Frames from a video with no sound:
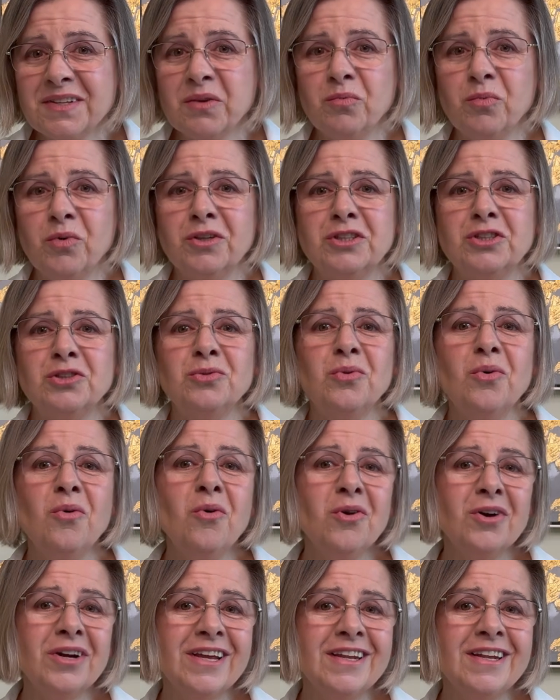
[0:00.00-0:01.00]
want to
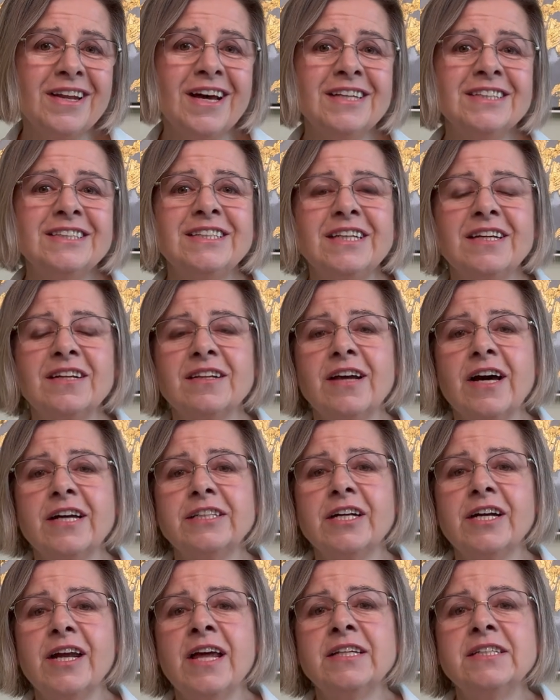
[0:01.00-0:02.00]
organize,
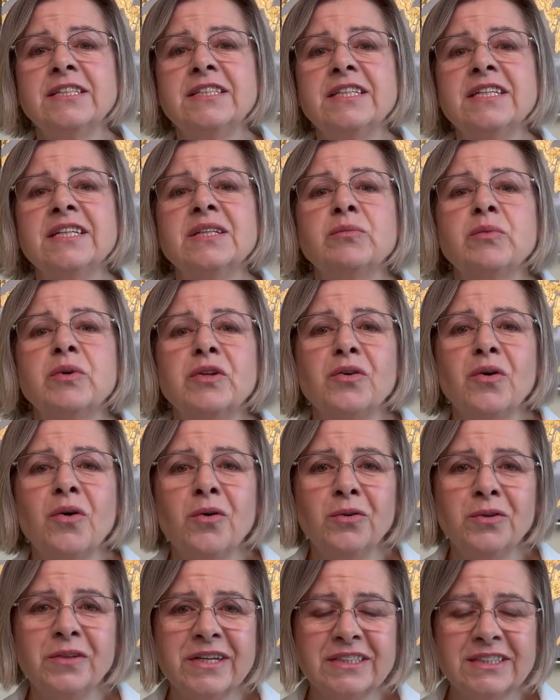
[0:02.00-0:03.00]
declutter, and deal with
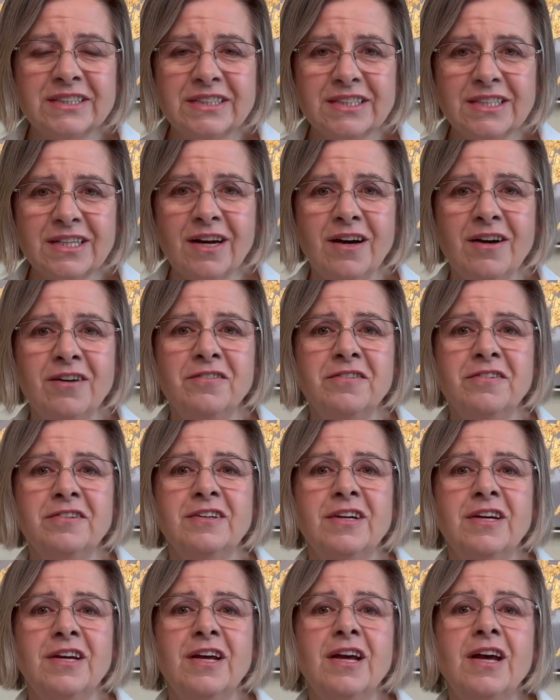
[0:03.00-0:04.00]
all the stuff.
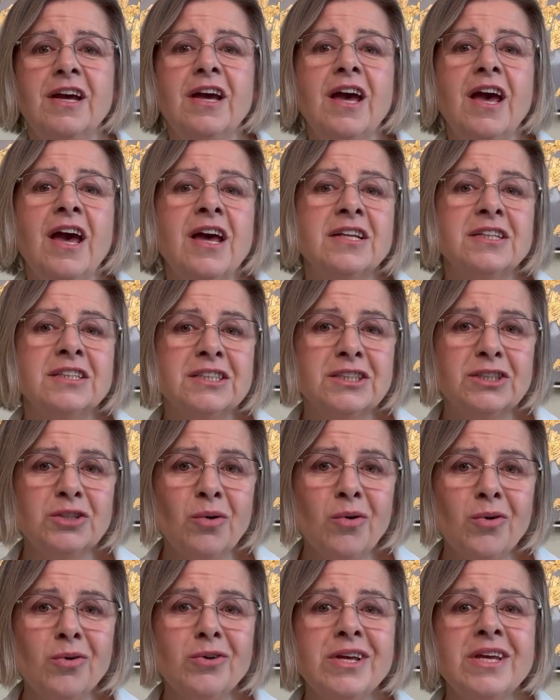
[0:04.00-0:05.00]
And
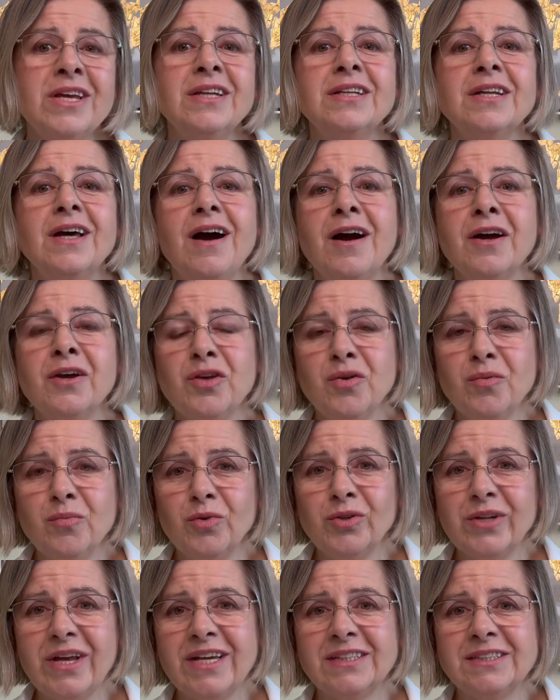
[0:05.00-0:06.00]
so it
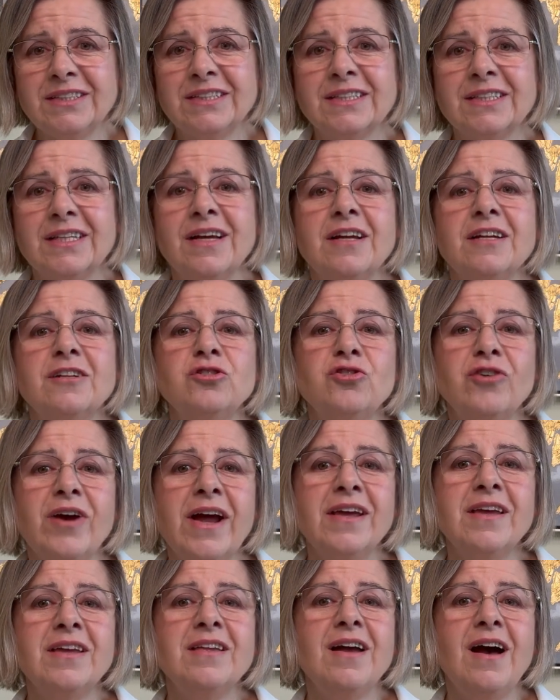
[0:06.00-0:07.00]
accumulates,
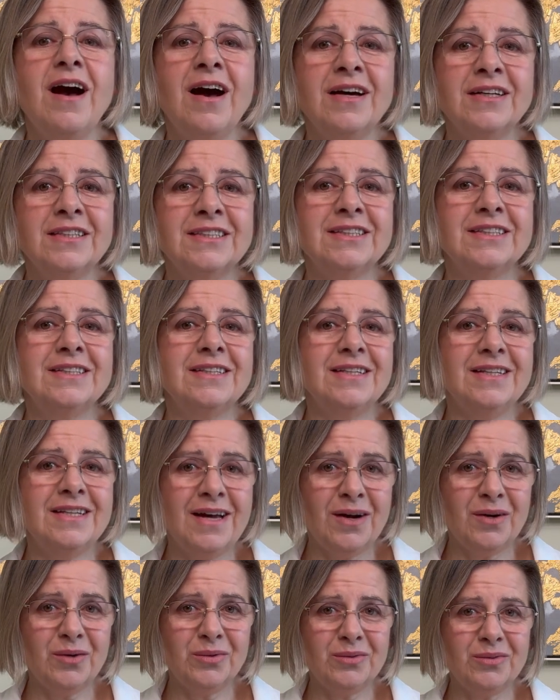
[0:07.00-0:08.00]
dragging us
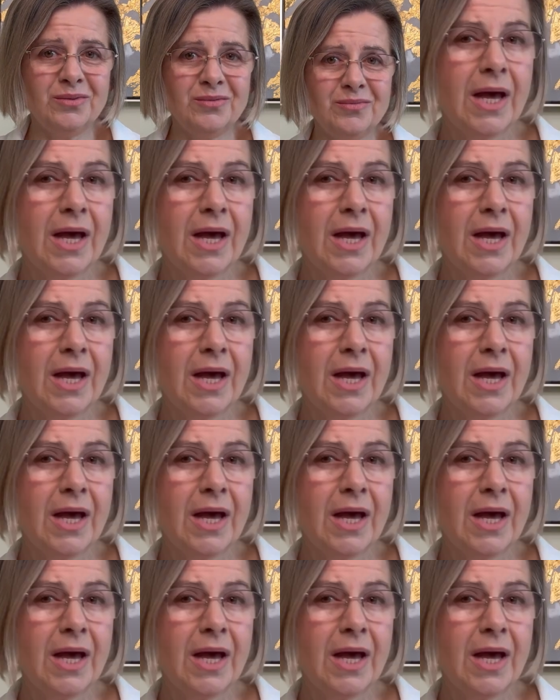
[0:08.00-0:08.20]
down.